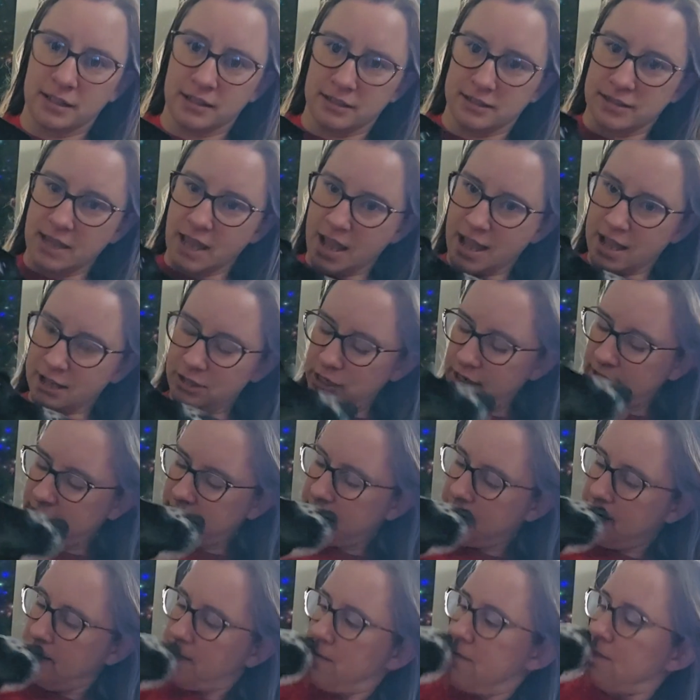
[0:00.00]
Say hi,
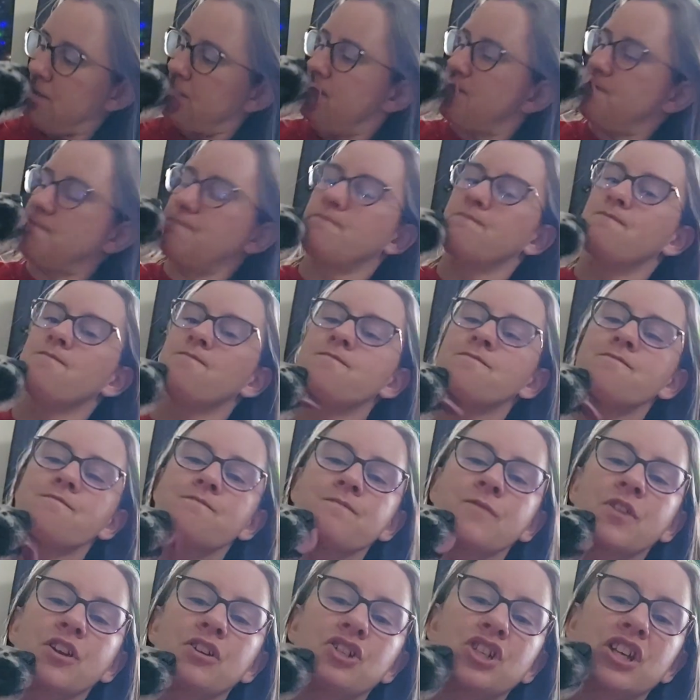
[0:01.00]
Jessie.
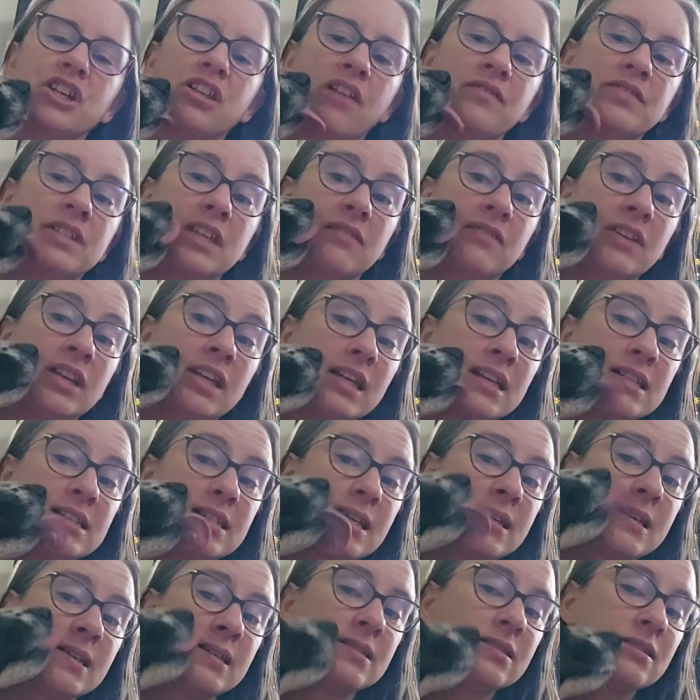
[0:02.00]
She loves giving
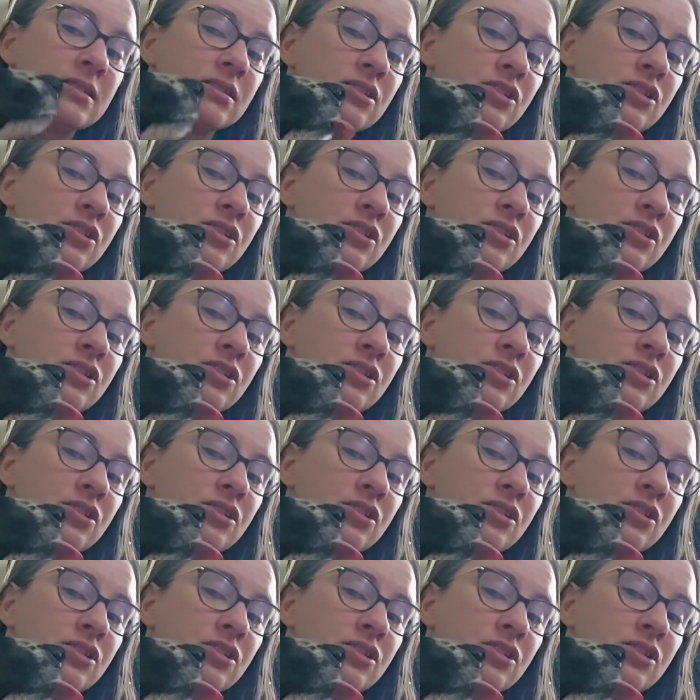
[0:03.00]
kisses.